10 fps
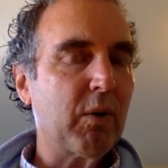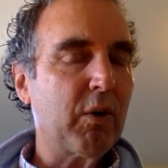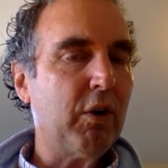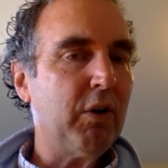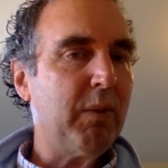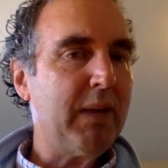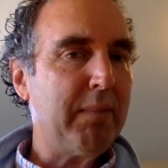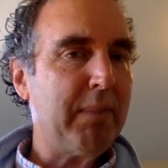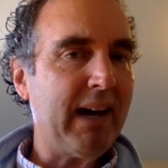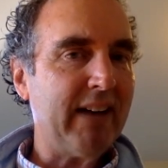could we
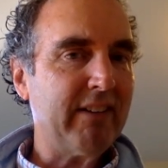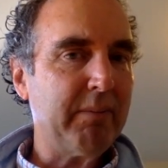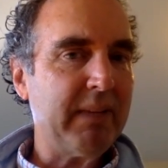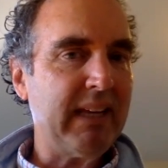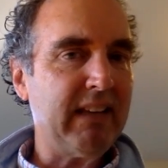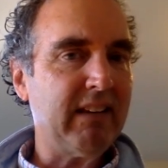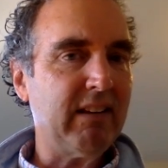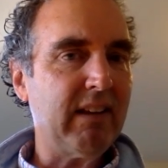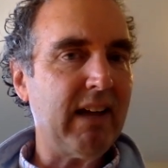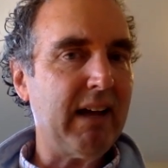possibly
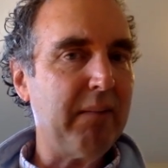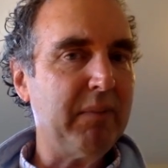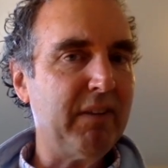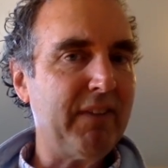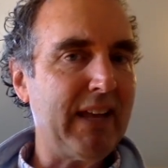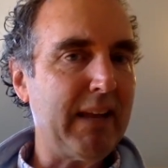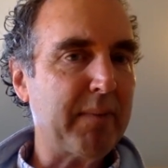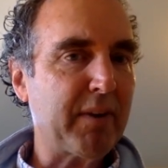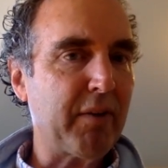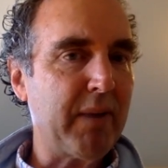um,
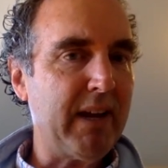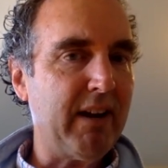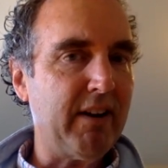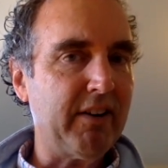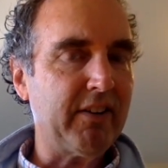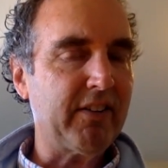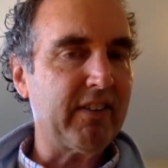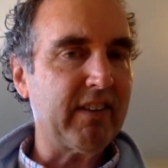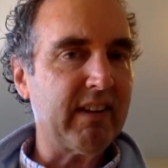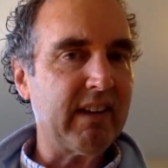develop
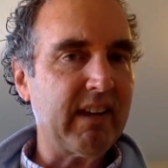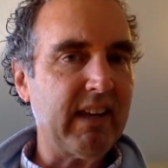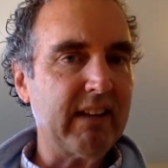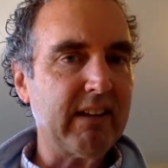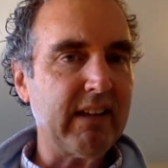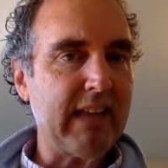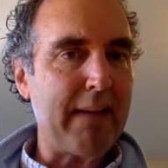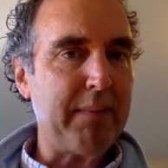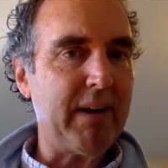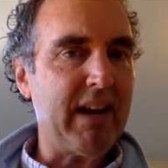careers in
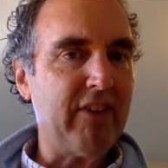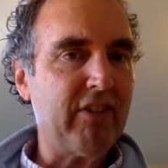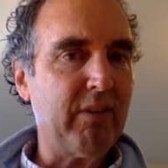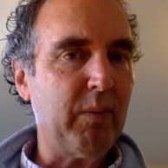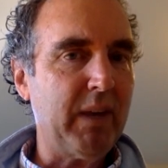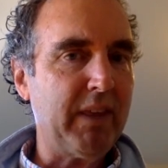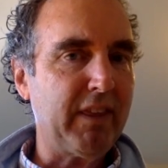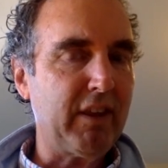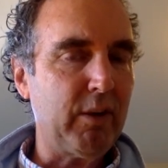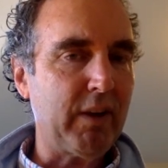collaboration with
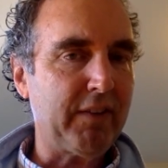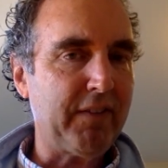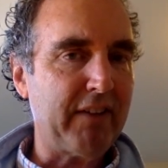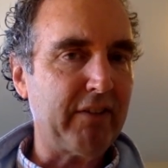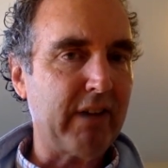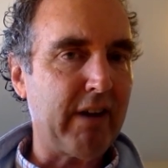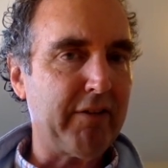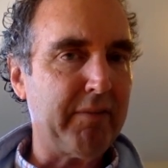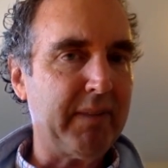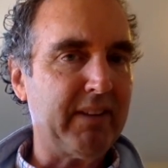the US federal
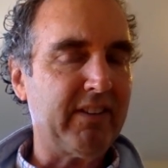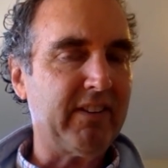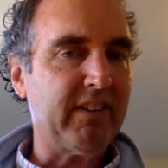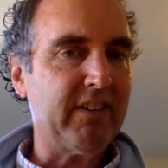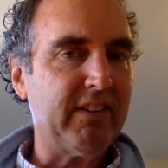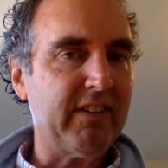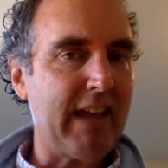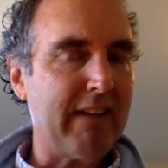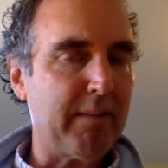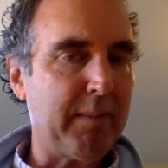government's
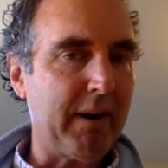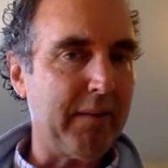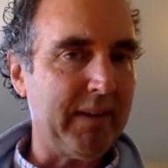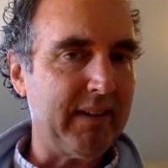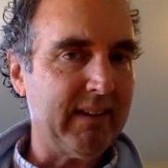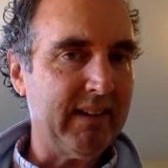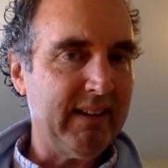State Department?